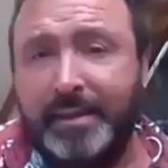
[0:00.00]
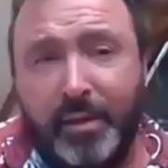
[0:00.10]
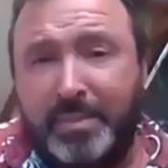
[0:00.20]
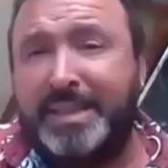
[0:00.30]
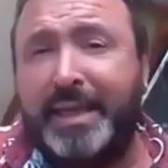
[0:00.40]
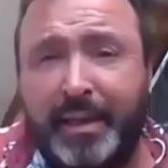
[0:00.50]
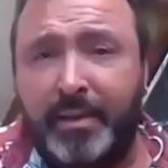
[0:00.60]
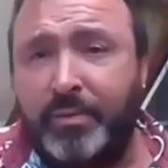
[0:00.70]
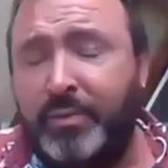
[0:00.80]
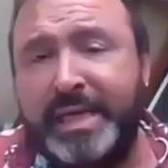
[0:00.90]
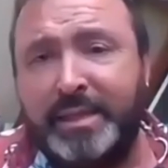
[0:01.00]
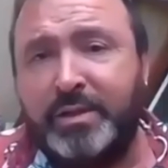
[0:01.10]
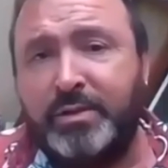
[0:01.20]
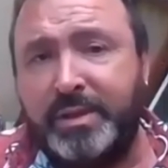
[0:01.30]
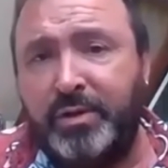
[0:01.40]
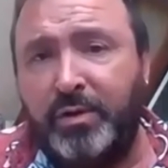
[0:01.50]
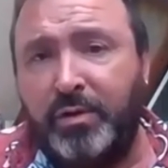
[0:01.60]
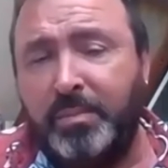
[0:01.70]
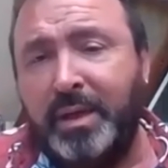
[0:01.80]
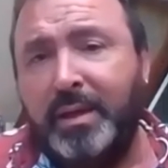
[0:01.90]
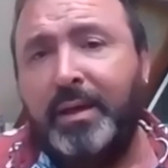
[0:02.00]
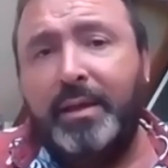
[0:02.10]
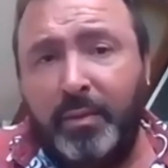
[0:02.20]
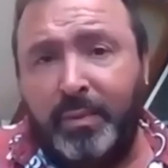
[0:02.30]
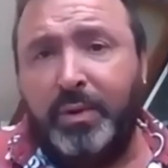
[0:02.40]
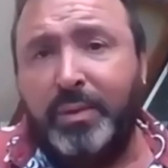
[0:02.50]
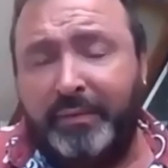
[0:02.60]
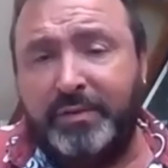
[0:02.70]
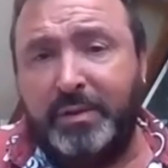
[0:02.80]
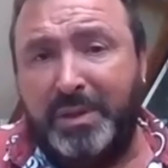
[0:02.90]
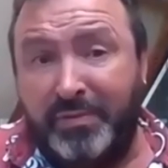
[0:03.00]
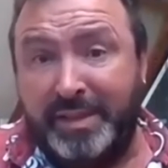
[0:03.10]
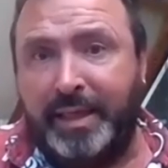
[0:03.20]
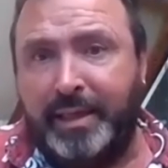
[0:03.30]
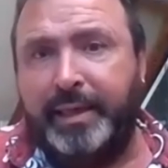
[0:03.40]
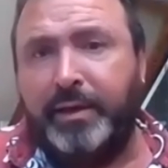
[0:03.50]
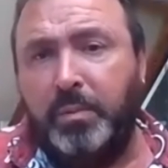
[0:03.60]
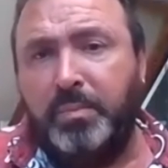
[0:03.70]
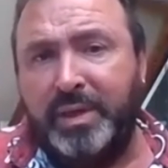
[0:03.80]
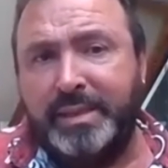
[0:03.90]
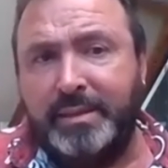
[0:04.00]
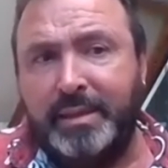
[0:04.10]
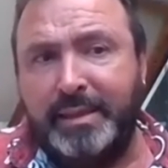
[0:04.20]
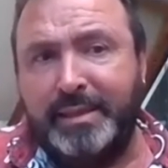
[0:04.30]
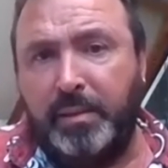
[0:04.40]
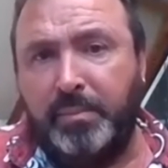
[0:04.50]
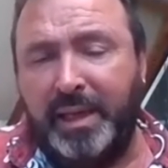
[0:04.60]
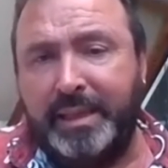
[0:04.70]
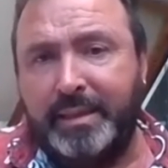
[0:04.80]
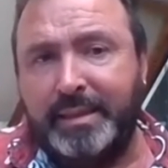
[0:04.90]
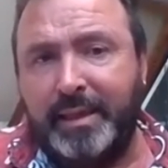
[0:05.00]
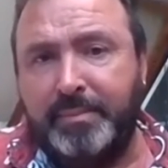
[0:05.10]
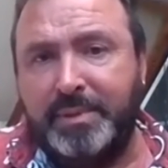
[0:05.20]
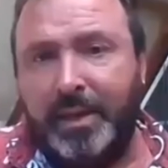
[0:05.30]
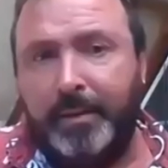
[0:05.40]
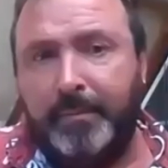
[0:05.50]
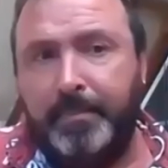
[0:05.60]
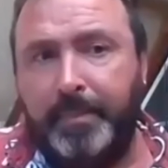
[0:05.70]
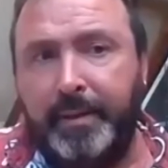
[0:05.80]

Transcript: There's no particular reason to assume that we all have to be physically co-present in the same place at the same time.